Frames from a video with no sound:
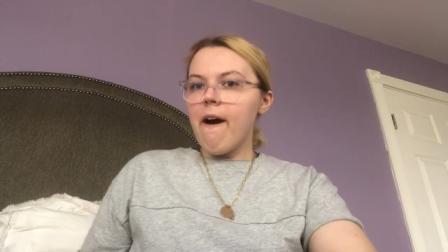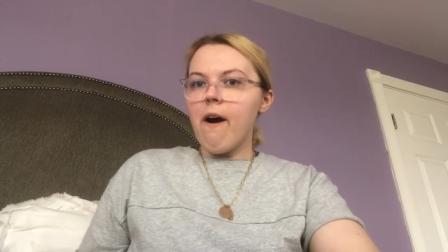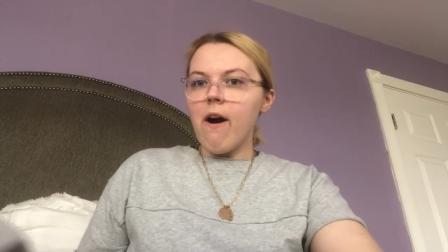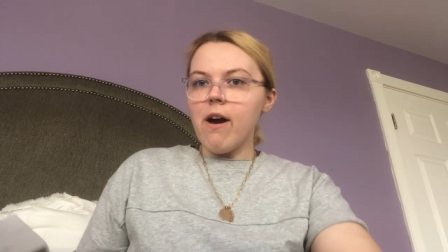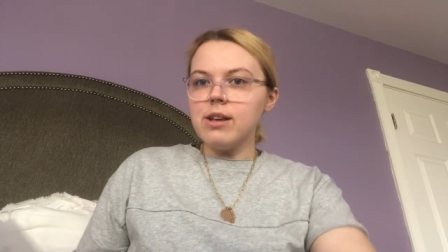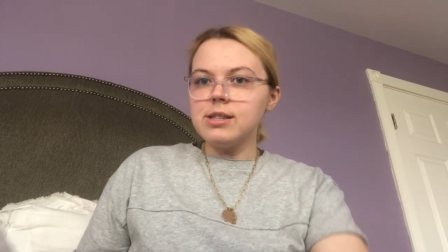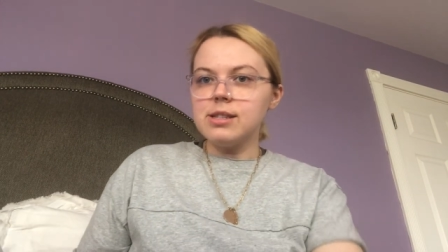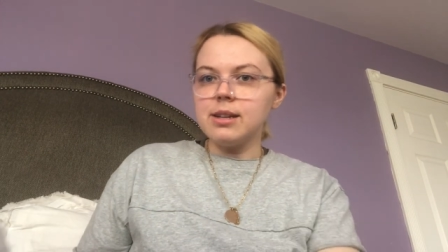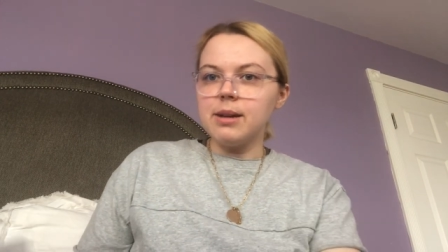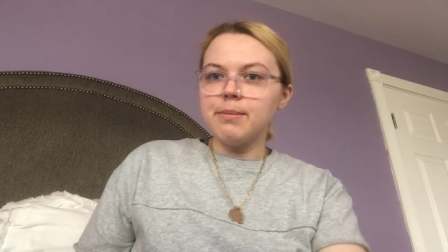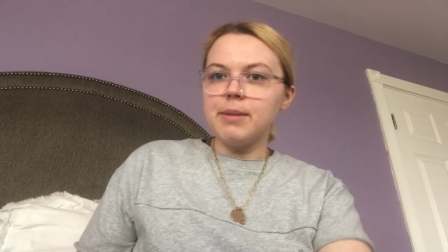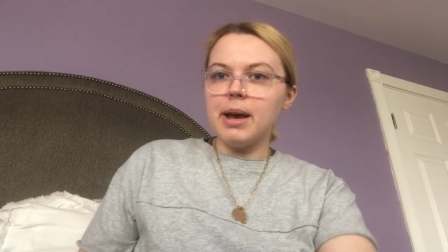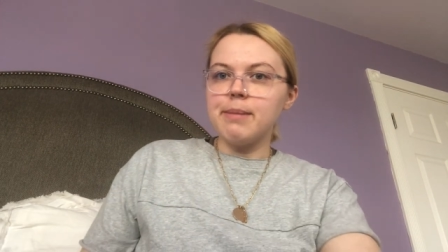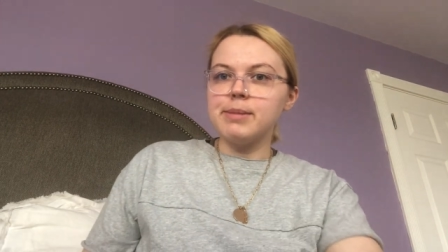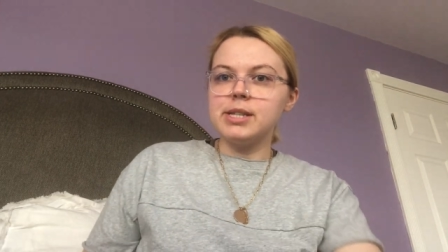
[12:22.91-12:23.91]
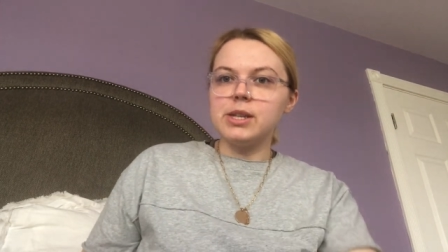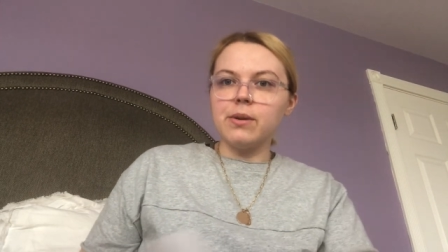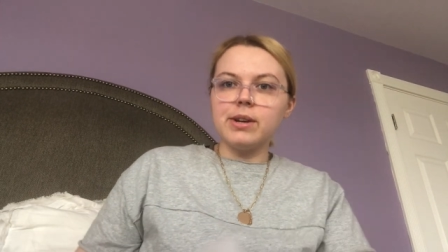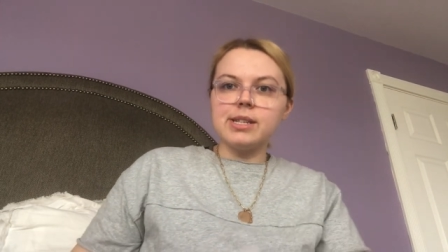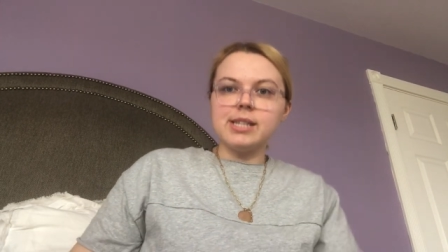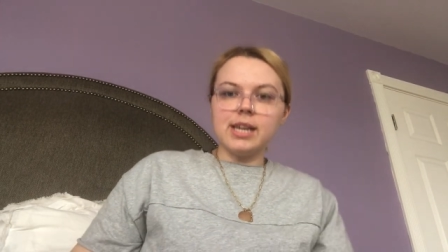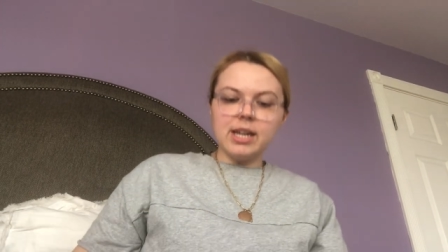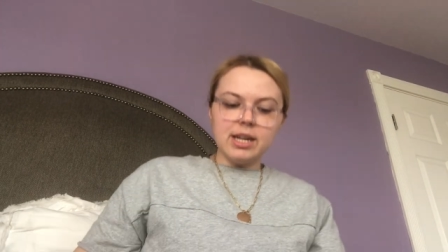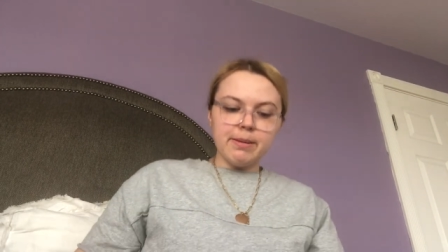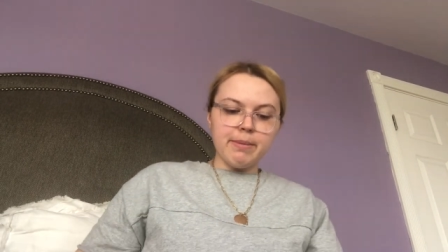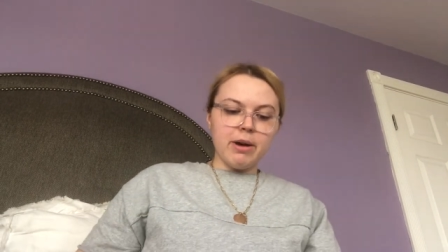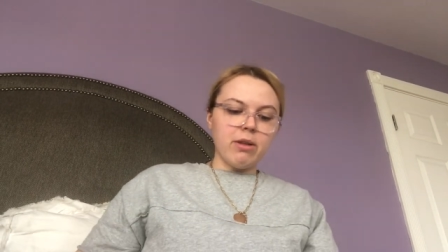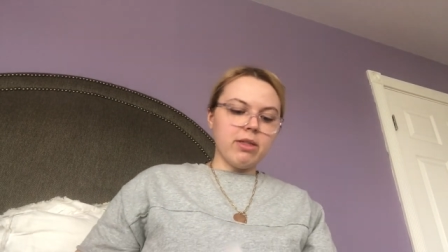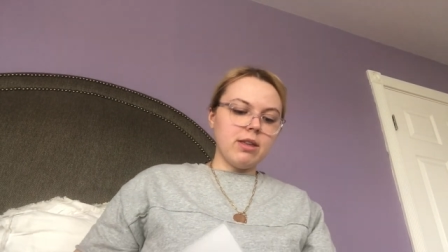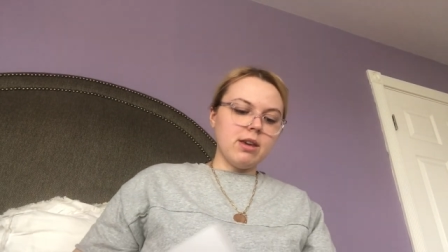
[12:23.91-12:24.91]
Awesome. I'm so excited
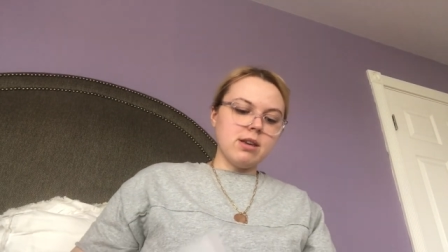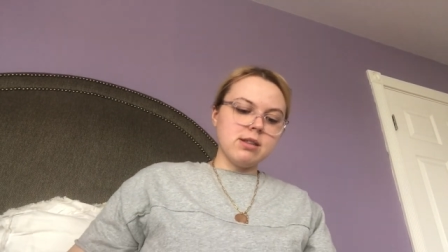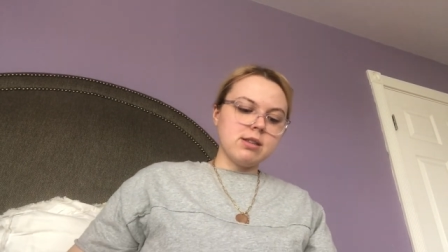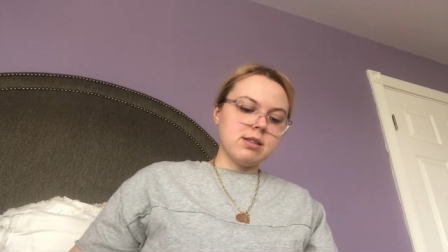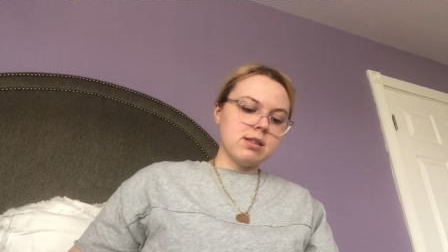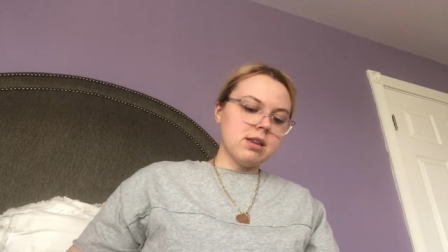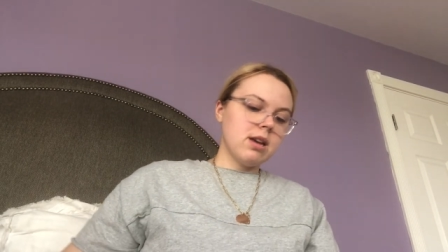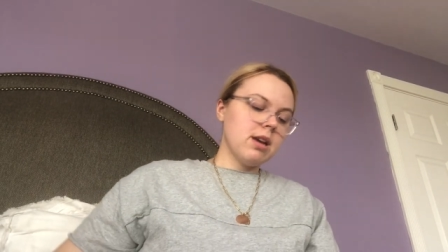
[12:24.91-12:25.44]
about these.